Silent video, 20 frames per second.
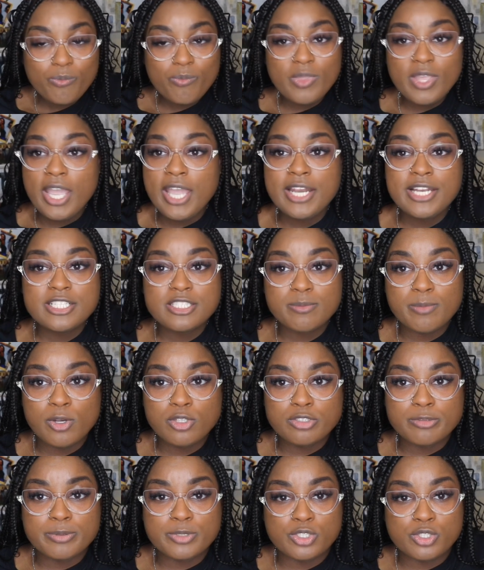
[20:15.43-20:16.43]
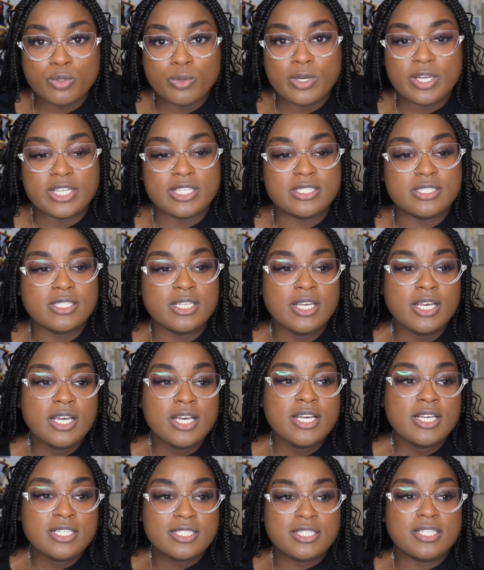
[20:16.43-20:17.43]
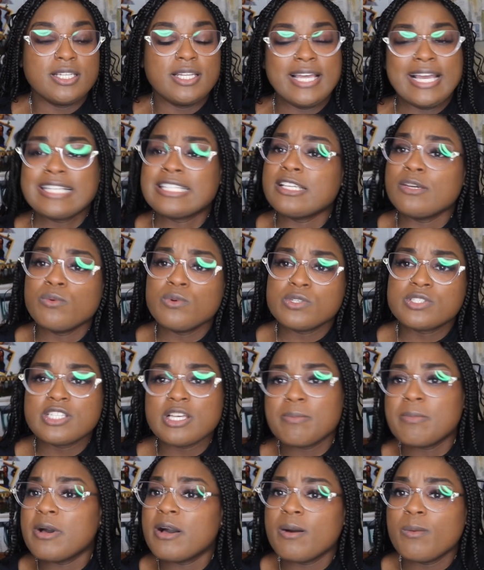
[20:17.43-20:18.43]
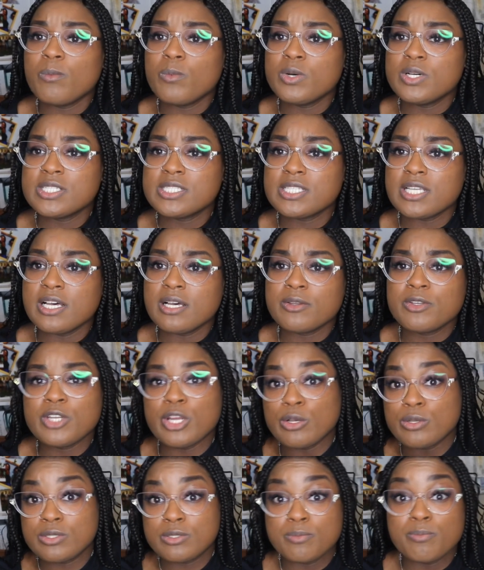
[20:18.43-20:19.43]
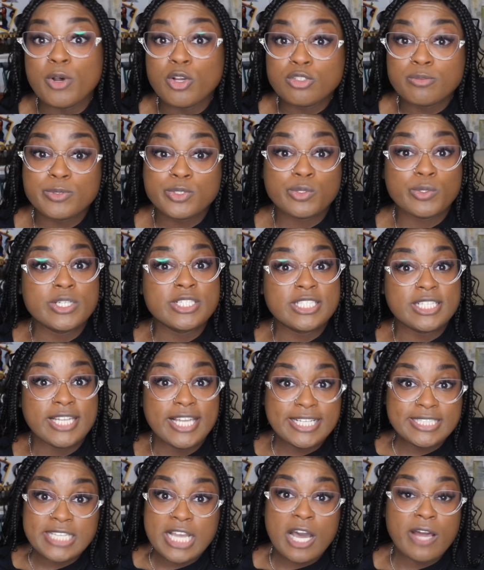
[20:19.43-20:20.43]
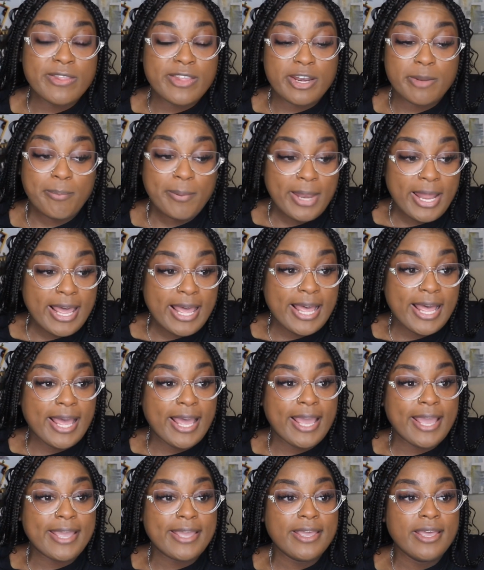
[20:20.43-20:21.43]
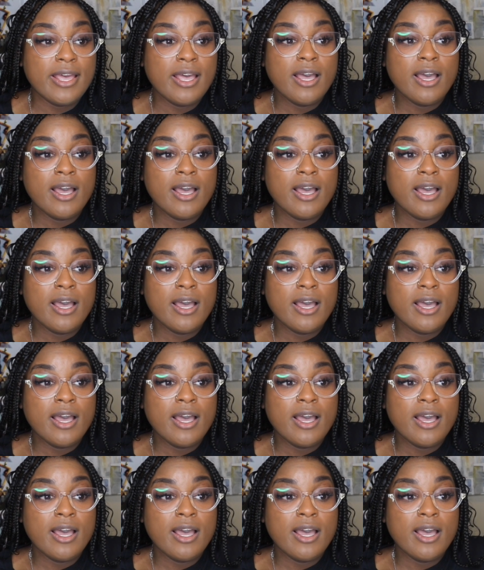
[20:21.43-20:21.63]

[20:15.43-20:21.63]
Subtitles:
And it's multiple choice selecting. Well, some of them was, multiple choice select all that apply.